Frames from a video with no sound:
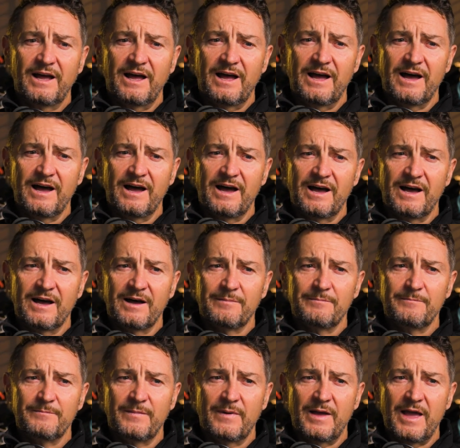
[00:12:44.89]

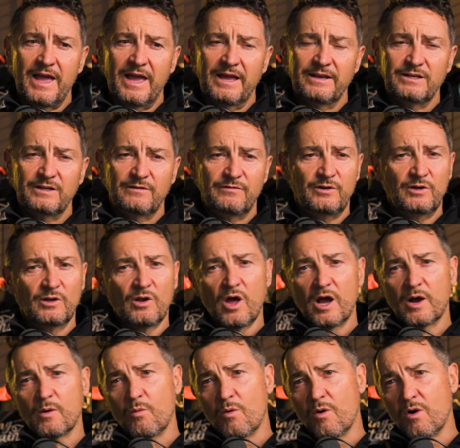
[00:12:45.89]
And if you
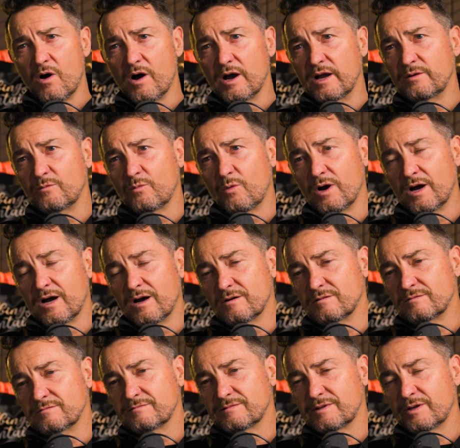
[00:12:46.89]
like wine,
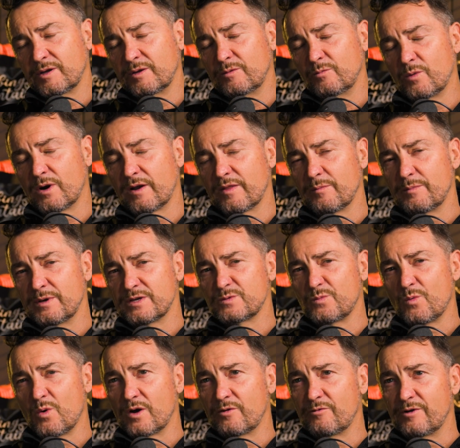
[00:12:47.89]
well, you're in one of the
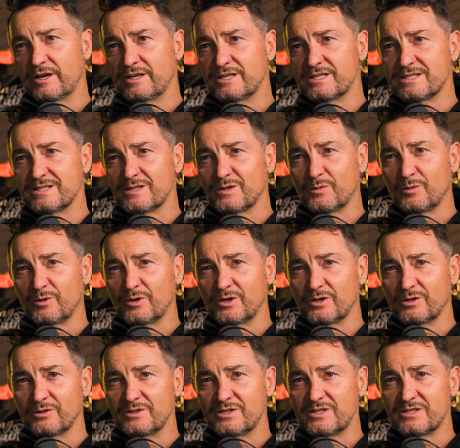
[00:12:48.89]
best wine regions in the
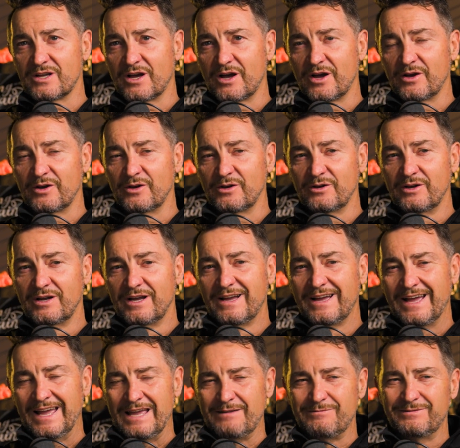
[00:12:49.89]
world. So
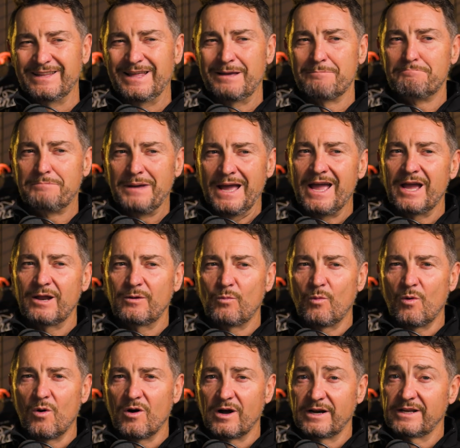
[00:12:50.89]
even their bad
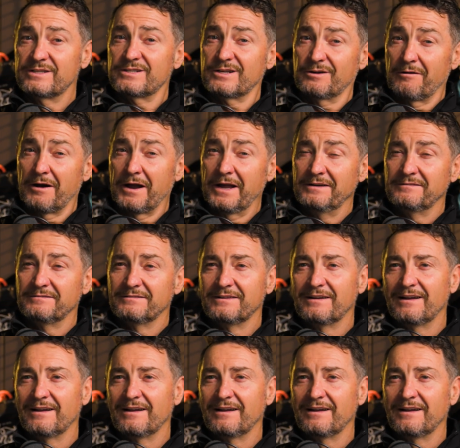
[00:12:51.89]
wine is great.